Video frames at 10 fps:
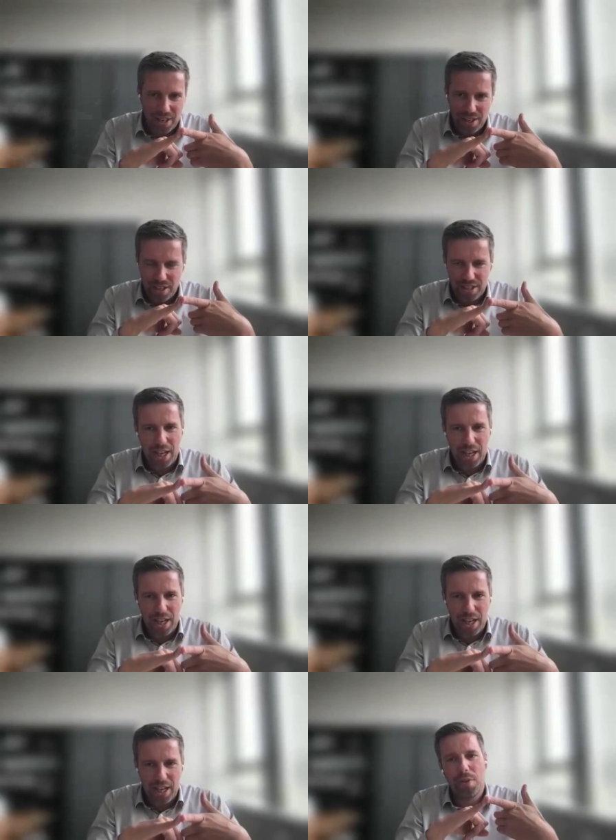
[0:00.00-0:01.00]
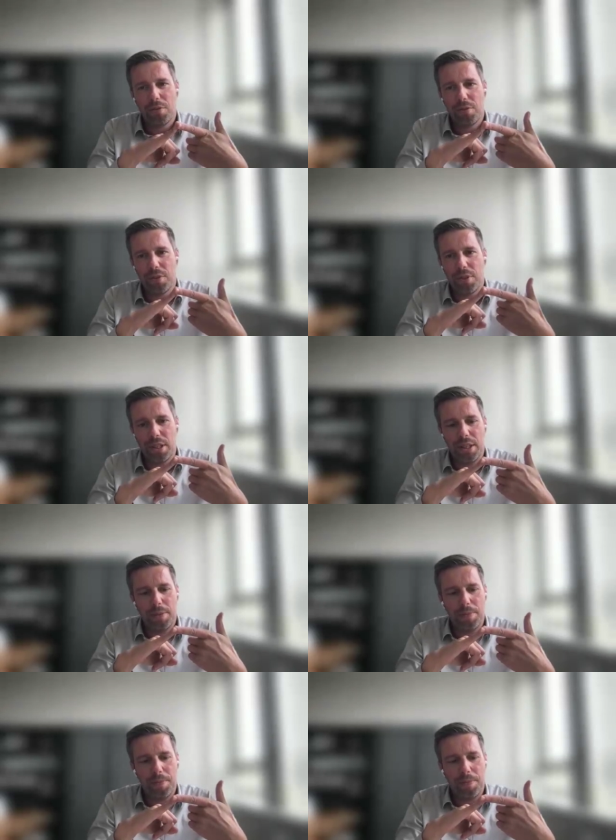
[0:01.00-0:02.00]
the type of
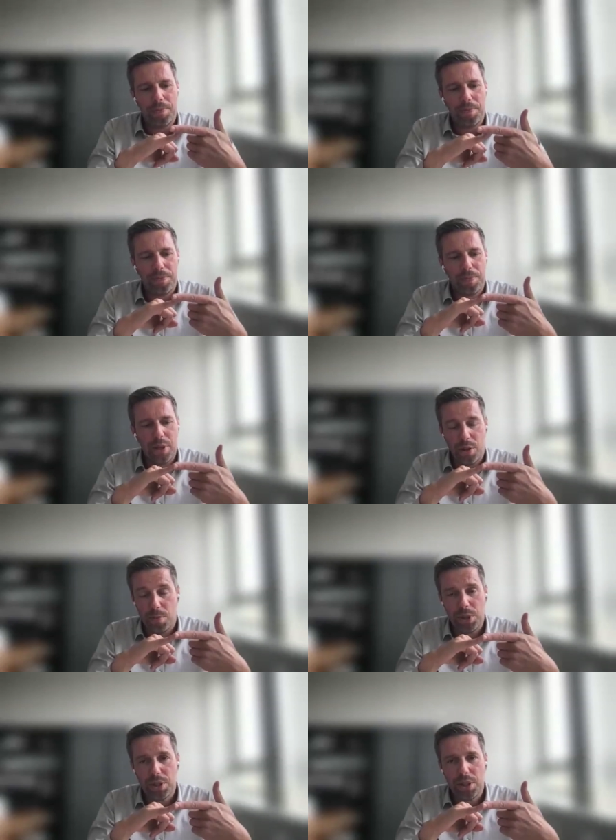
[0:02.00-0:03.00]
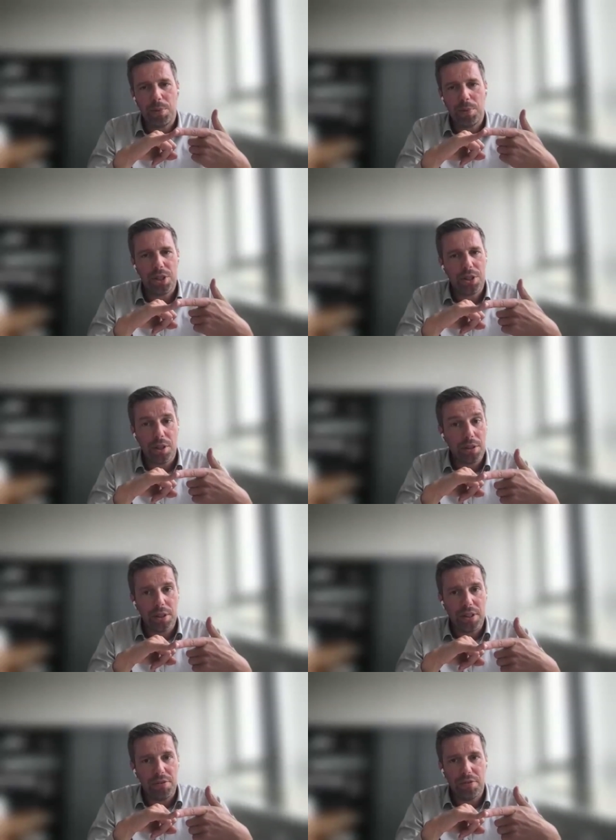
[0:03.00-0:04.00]
your muscle topology is not
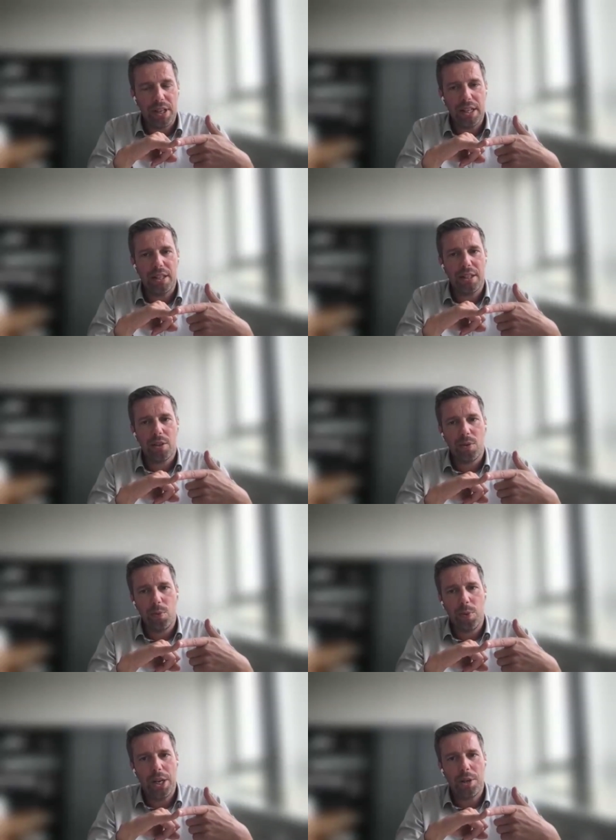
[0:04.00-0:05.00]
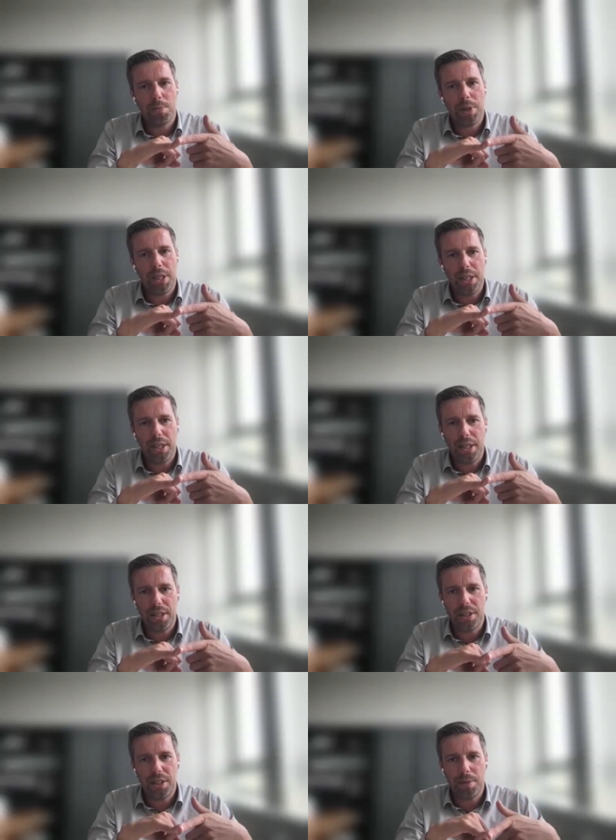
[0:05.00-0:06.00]
going to define where you play
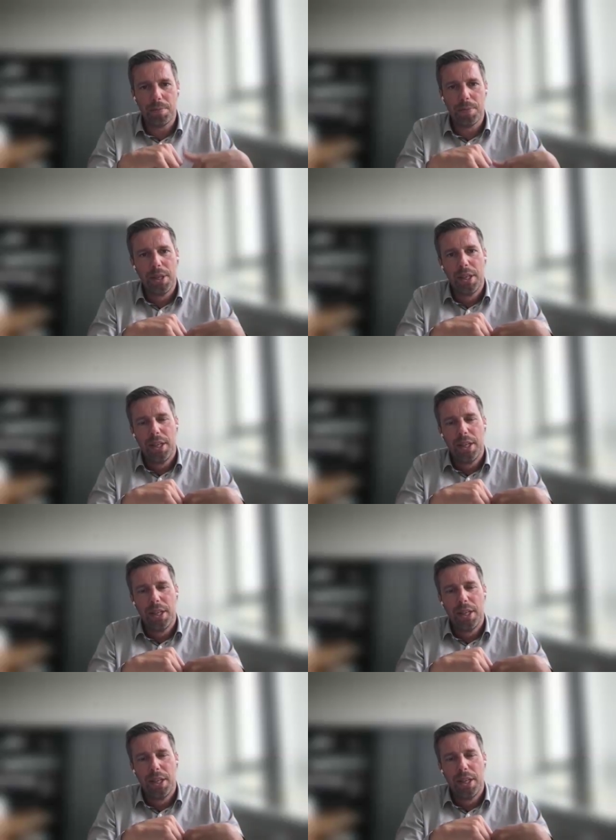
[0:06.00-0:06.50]
in the team.